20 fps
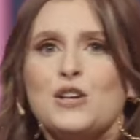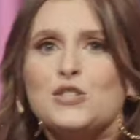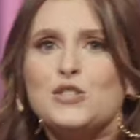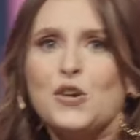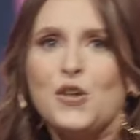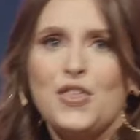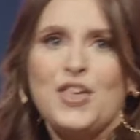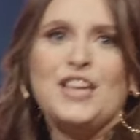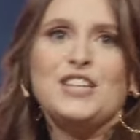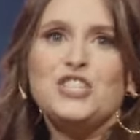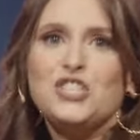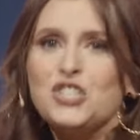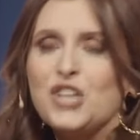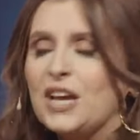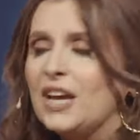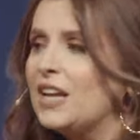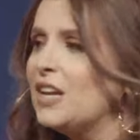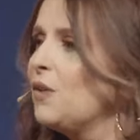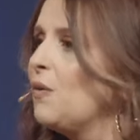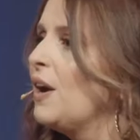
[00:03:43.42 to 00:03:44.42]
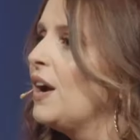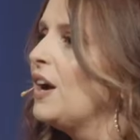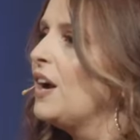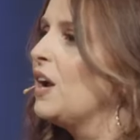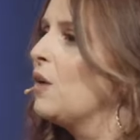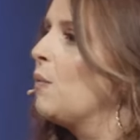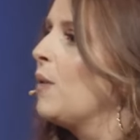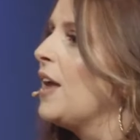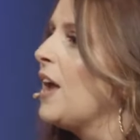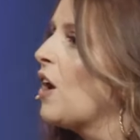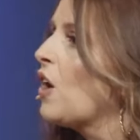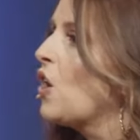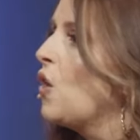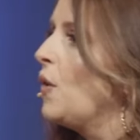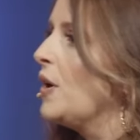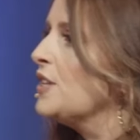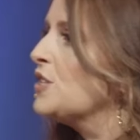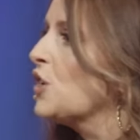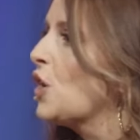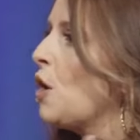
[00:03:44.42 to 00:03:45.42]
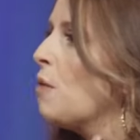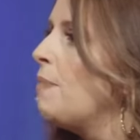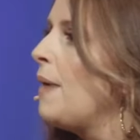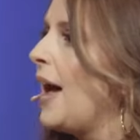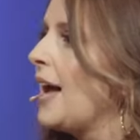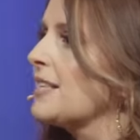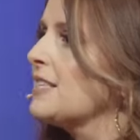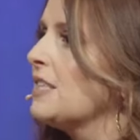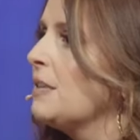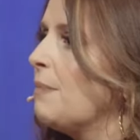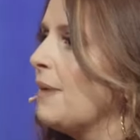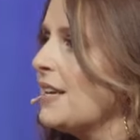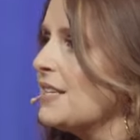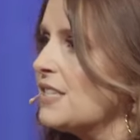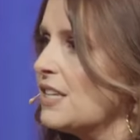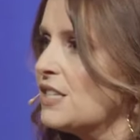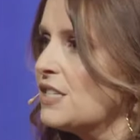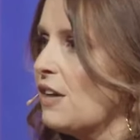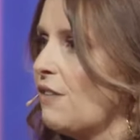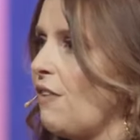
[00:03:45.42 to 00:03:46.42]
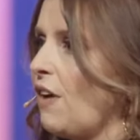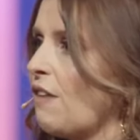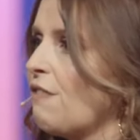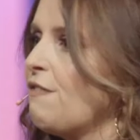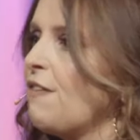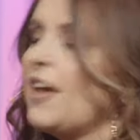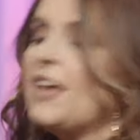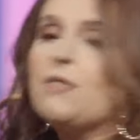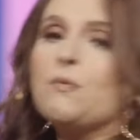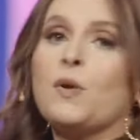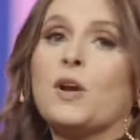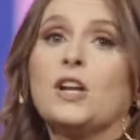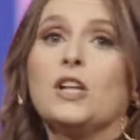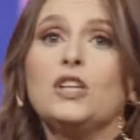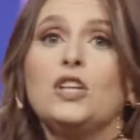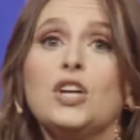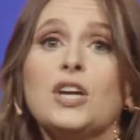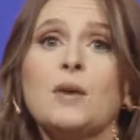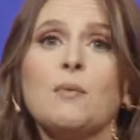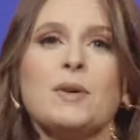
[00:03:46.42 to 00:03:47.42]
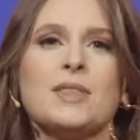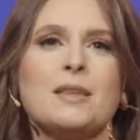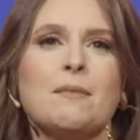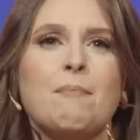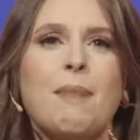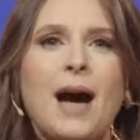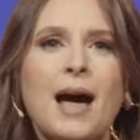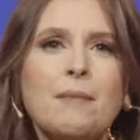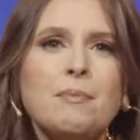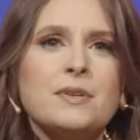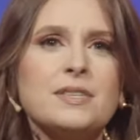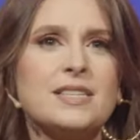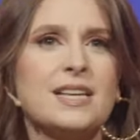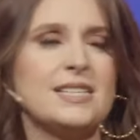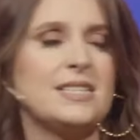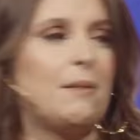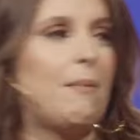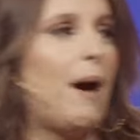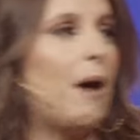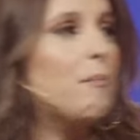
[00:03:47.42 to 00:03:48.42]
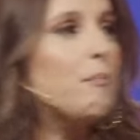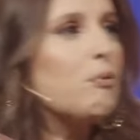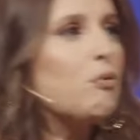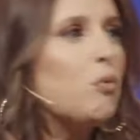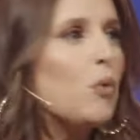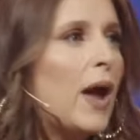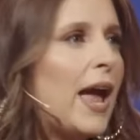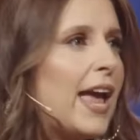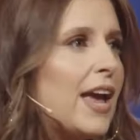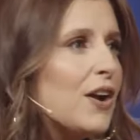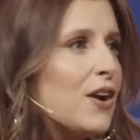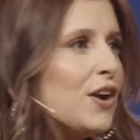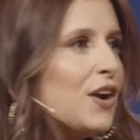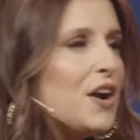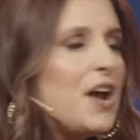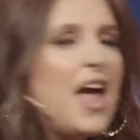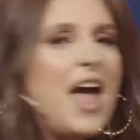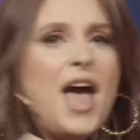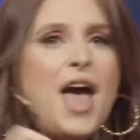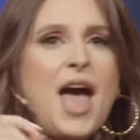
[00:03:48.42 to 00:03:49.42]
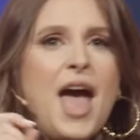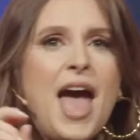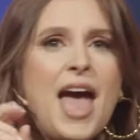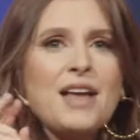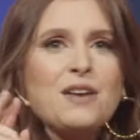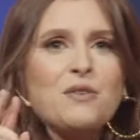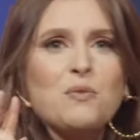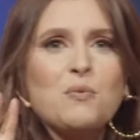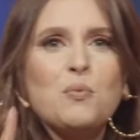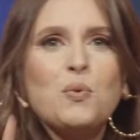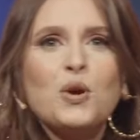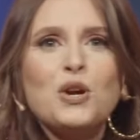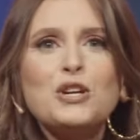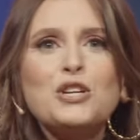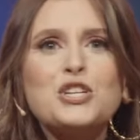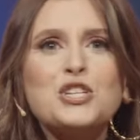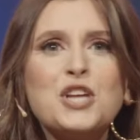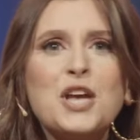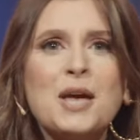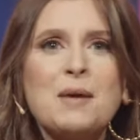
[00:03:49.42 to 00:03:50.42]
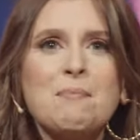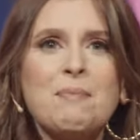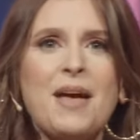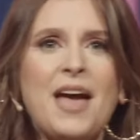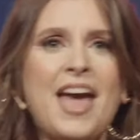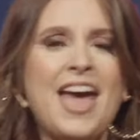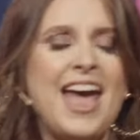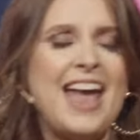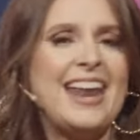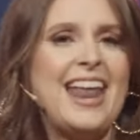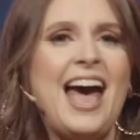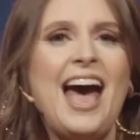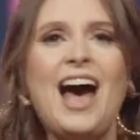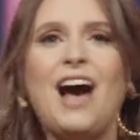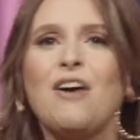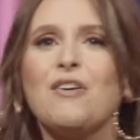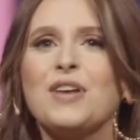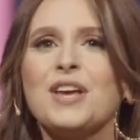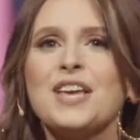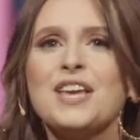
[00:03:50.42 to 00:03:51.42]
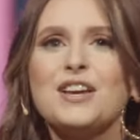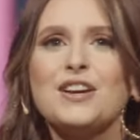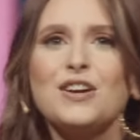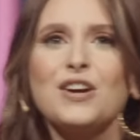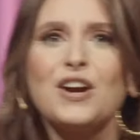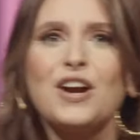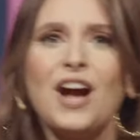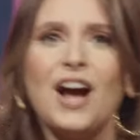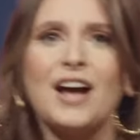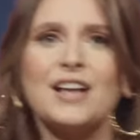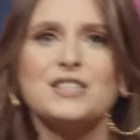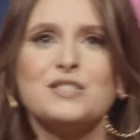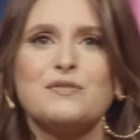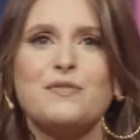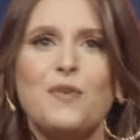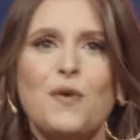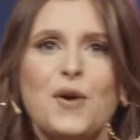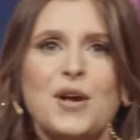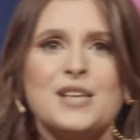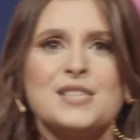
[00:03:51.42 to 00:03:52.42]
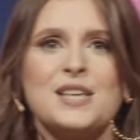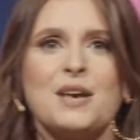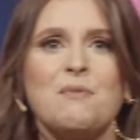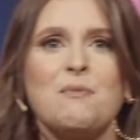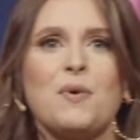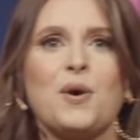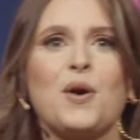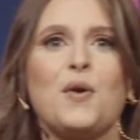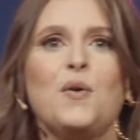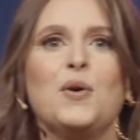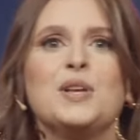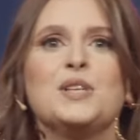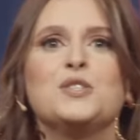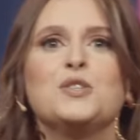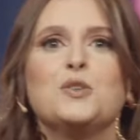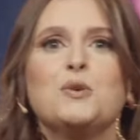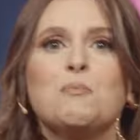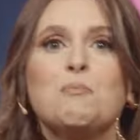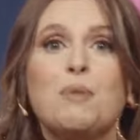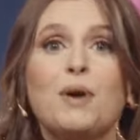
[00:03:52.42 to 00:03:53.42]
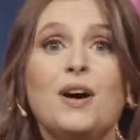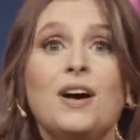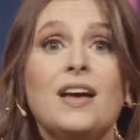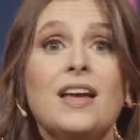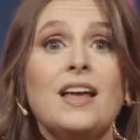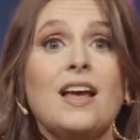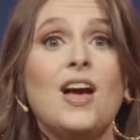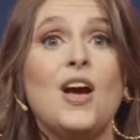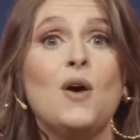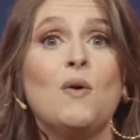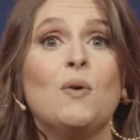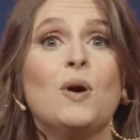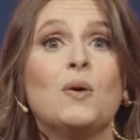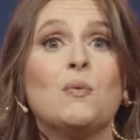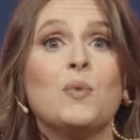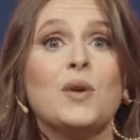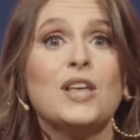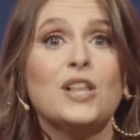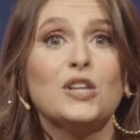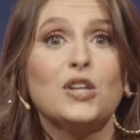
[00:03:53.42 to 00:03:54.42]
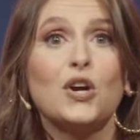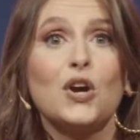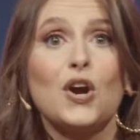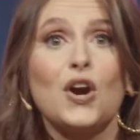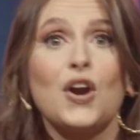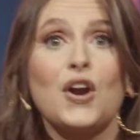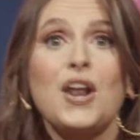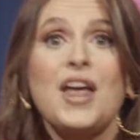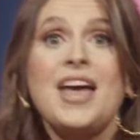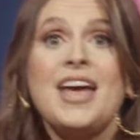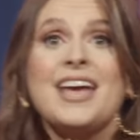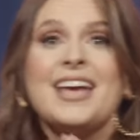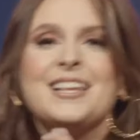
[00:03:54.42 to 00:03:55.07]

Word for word: So this January, we are going to go back to the basics of our faith. We're going to look at what the Bible says about prayer and worship and how to hear God's voice, and we're going to put what we learn